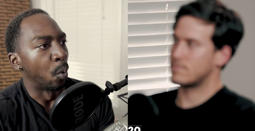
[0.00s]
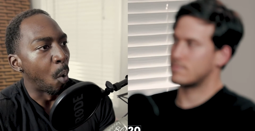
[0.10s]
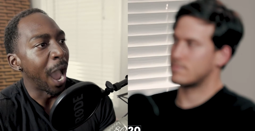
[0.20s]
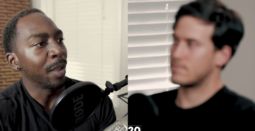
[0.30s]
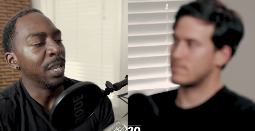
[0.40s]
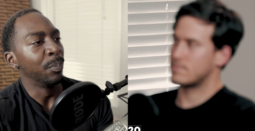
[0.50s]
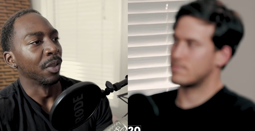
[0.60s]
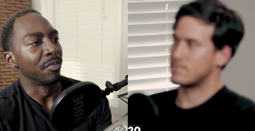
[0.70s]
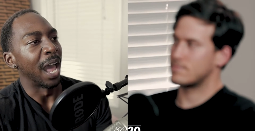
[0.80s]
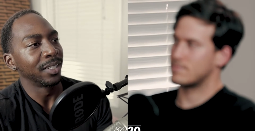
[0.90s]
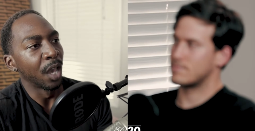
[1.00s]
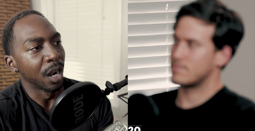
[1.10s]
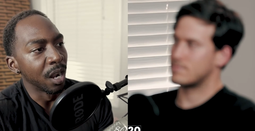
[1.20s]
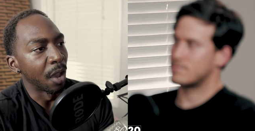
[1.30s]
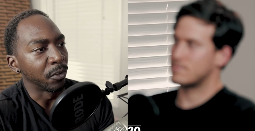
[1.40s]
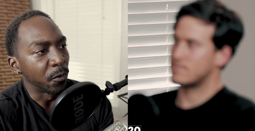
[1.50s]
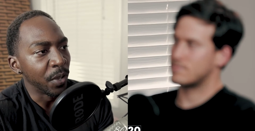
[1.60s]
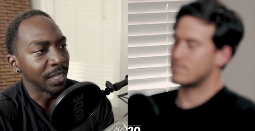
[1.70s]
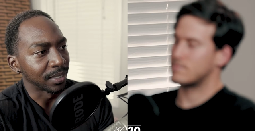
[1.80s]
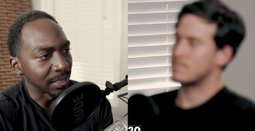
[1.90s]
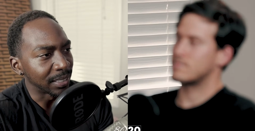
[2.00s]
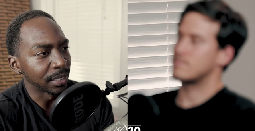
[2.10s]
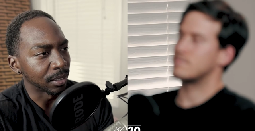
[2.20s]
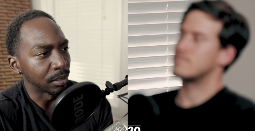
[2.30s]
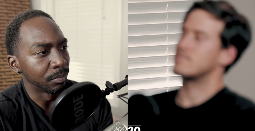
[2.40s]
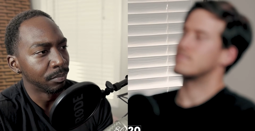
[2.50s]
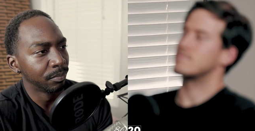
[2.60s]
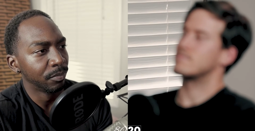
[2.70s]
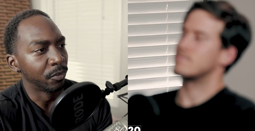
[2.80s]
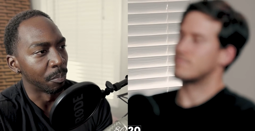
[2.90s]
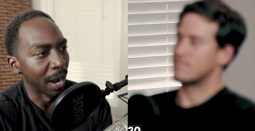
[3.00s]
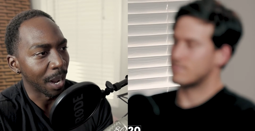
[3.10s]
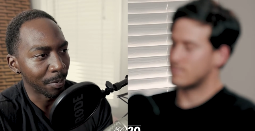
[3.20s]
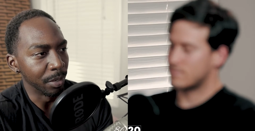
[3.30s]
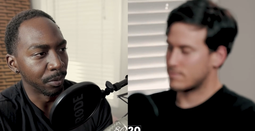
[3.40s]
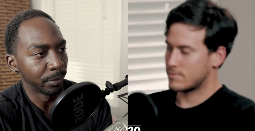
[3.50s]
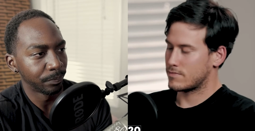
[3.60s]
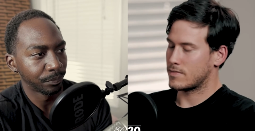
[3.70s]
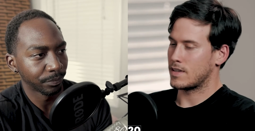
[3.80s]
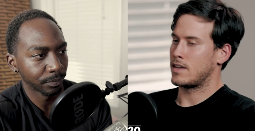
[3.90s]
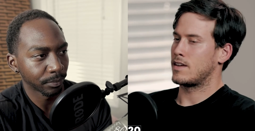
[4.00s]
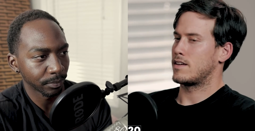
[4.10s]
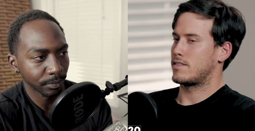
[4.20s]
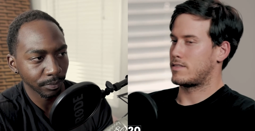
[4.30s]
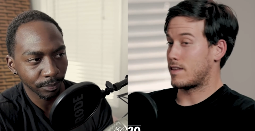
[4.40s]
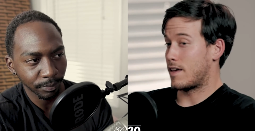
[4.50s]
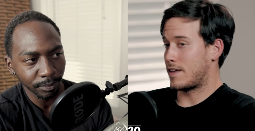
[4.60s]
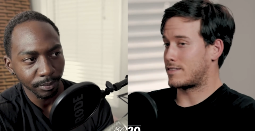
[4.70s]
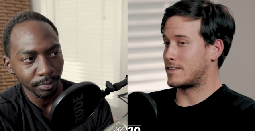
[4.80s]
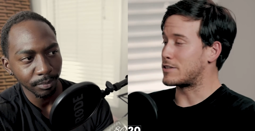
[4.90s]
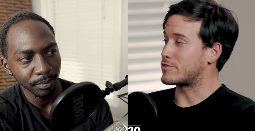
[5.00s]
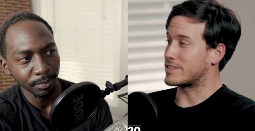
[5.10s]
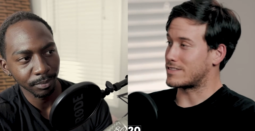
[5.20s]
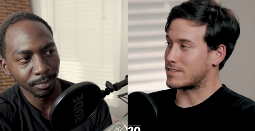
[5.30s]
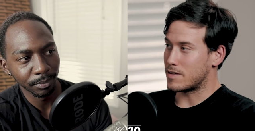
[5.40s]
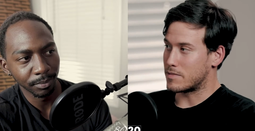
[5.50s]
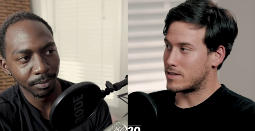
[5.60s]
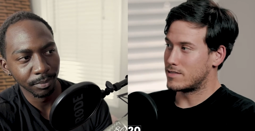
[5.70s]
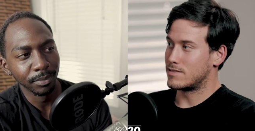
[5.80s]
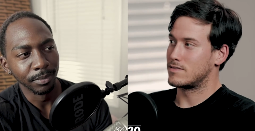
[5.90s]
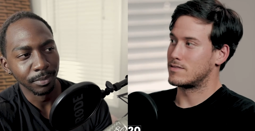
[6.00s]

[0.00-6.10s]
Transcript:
Speaker 1: the white people have not done enough to fix the system for black people.
Speaker 2: And that's an interesting statement.